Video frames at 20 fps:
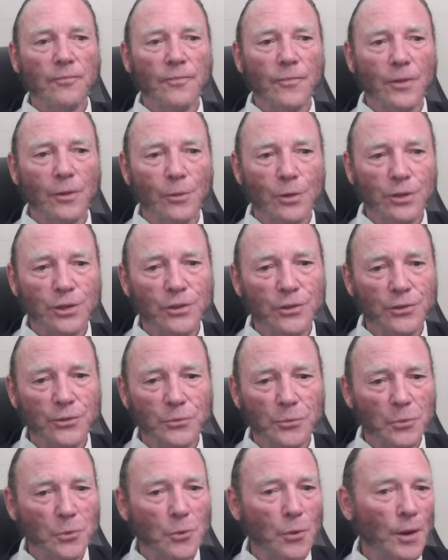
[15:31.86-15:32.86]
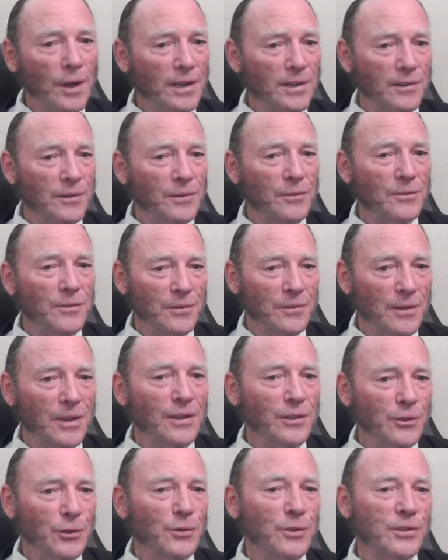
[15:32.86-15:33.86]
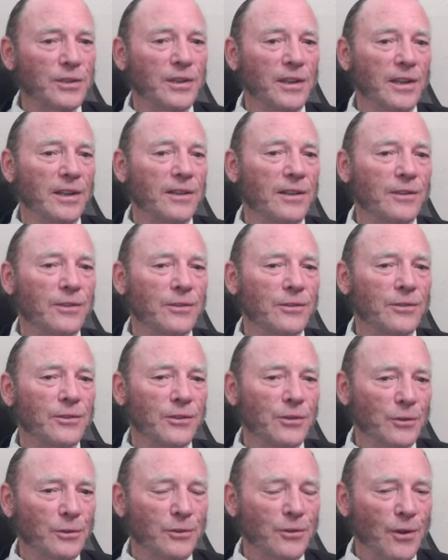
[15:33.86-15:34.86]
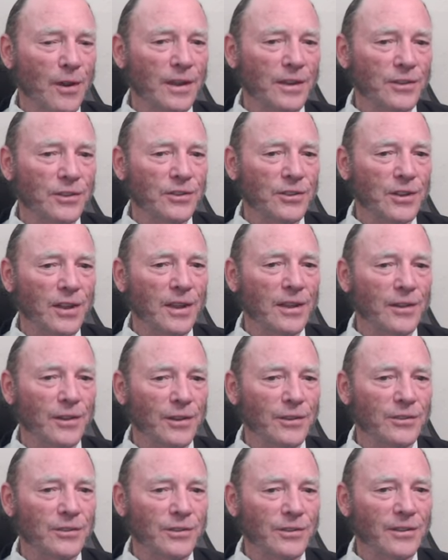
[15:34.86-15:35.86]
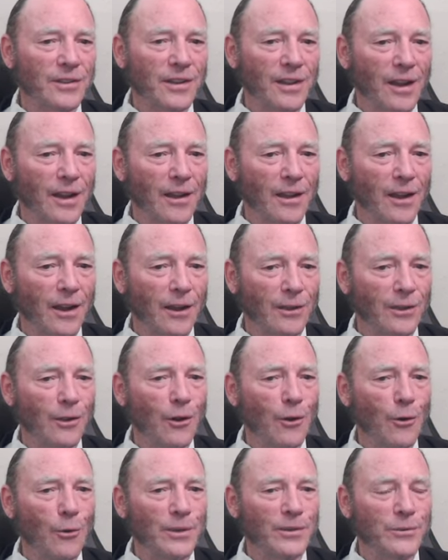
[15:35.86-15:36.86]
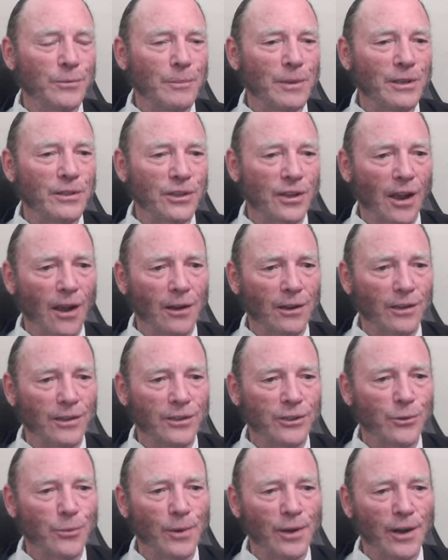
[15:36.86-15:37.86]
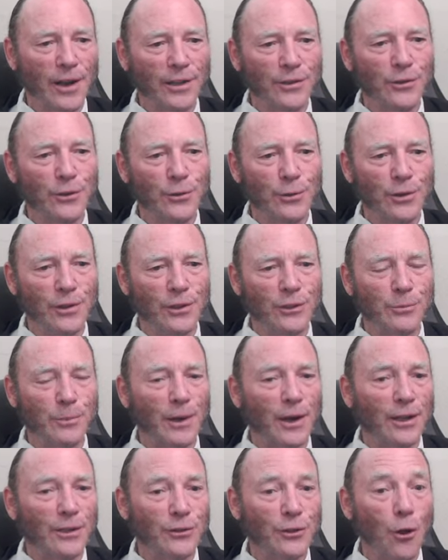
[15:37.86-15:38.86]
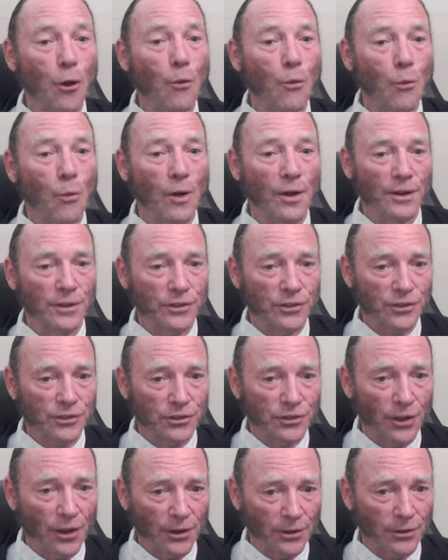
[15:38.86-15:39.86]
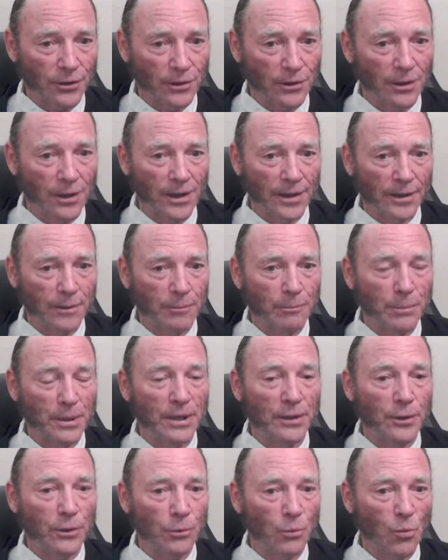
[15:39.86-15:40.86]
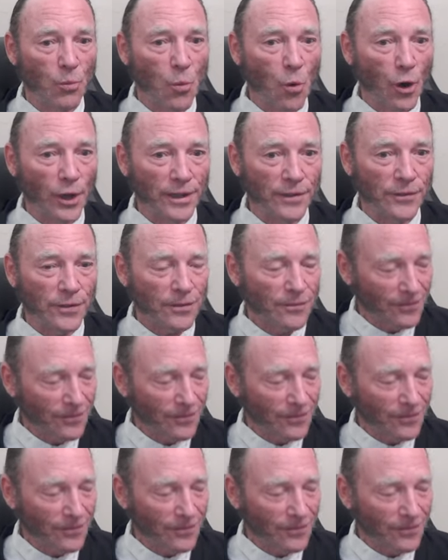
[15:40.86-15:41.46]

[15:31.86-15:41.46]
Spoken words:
which is quite interesting to try to say this. I'll always be challenged when I do this, but I don't want to stutter like Peter Voigt.